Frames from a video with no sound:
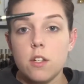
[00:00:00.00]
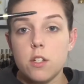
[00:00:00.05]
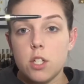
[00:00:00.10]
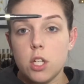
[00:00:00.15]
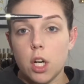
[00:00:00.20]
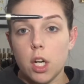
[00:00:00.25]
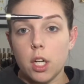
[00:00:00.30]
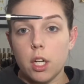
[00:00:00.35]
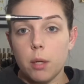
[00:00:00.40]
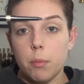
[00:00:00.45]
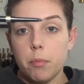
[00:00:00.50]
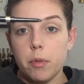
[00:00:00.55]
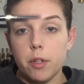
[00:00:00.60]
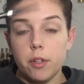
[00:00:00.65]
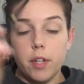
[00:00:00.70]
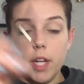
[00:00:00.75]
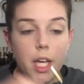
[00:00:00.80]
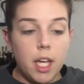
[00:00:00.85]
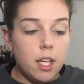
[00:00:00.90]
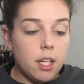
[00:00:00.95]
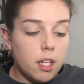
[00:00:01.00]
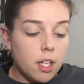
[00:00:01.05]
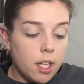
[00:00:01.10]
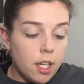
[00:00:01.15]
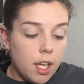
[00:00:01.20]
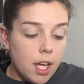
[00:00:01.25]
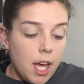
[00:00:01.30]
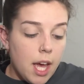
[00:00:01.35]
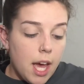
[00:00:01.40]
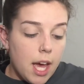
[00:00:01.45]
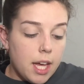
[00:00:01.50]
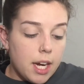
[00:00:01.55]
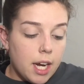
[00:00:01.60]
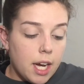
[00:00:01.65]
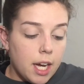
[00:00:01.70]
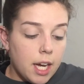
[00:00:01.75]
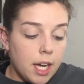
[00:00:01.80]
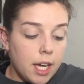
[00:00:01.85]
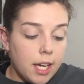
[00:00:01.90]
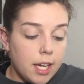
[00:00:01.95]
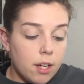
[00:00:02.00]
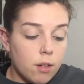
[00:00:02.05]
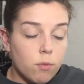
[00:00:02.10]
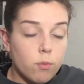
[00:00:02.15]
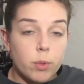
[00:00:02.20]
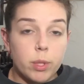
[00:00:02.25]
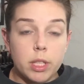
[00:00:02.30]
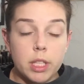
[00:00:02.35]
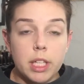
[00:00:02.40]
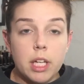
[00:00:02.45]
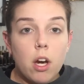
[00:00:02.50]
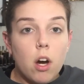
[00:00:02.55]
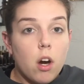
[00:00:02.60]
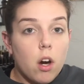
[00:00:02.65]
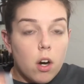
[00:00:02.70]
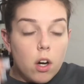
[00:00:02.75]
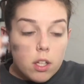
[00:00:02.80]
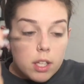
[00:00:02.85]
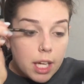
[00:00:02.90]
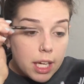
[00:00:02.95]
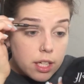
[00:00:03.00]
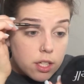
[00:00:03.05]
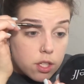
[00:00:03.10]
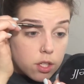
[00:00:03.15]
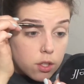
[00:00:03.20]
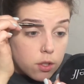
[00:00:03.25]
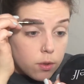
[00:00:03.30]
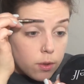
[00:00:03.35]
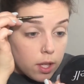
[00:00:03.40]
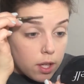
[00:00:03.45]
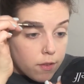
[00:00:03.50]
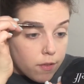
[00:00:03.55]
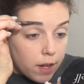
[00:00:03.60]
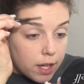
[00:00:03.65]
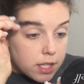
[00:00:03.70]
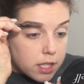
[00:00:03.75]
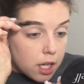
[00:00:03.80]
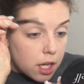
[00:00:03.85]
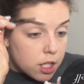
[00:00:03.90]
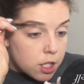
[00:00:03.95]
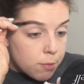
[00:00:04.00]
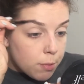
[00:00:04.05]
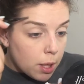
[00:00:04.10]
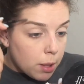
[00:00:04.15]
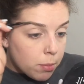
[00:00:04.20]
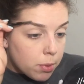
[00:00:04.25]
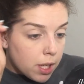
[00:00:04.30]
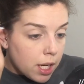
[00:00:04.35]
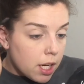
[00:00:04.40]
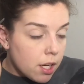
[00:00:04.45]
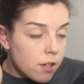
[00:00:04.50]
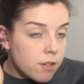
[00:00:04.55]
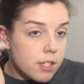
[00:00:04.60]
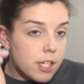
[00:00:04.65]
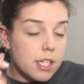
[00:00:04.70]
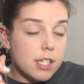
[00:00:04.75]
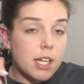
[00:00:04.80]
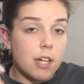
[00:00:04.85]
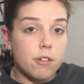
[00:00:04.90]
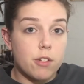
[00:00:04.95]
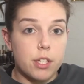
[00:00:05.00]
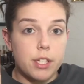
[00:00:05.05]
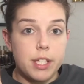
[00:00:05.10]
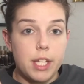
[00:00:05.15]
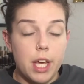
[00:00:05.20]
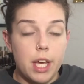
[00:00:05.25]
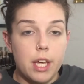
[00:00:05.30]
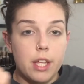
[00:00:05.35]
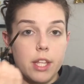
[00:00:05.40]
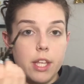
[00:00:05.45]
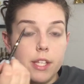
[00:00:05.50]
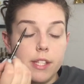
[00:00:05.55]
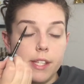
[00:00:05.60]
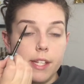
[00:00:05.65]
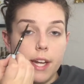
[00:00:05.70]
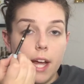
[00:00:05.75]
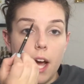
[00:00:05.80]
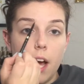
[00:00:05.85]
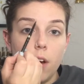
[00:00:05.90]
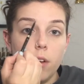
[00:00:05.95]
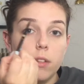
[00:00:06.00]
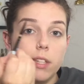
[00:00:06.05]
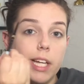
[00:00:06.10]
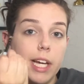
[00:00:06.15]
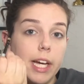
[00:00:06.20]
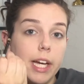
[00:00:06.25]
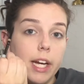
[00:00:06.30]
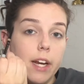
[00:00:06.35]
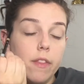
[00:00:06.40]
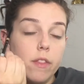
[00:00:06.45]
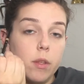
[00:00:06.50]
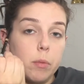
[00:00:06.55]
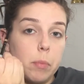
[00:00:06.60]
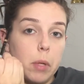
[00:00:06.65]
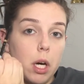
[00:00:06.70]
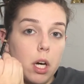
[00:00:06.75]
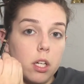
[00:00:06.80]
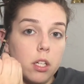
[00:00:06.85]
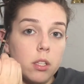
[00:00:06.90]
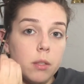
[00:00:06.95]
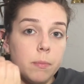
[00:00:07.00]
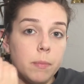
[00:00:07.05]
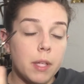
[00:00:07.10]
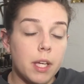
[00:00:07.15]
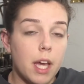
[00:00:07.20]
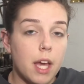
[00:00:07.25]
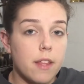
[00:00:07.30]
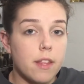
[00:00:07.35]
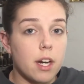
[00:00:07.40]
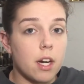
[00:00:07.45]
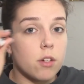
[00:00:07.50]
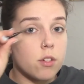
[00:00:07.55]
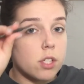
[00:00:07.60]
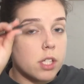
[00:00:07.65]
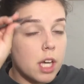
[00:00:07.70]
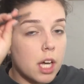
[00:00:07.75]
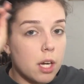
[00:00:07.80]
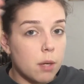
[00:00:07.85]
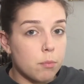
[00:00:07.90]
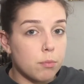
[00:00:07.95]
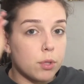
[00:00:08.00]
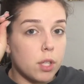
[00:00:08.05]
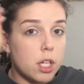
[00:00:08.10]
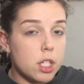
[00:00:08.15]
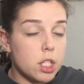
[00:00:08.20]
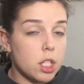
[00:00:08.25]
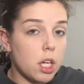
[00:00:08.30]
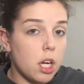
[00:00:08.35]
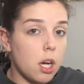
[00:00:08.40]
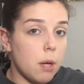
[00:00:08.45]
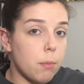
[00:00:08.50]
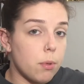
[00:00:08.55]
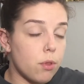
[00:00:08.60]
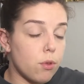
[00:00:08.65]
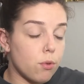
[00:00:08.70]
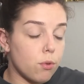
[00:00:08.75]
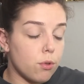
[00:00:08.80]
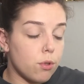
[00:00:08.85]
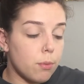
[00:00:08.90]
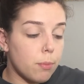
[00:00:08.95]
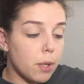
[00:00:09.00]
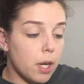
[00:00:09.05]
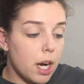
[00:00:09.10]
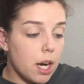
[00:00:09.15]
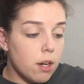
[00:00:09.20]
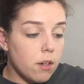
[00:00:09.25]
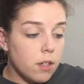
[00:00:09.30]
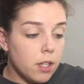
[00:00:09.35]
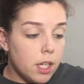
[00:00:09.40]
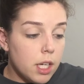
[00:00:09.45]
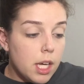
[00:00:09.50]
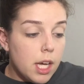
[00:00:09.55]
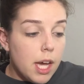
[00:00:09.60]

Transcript: Dark Brunette. And all I do if I touch my brows is I'll just take this and outline the bottom, and then I'll just kind of brush it up through the brow.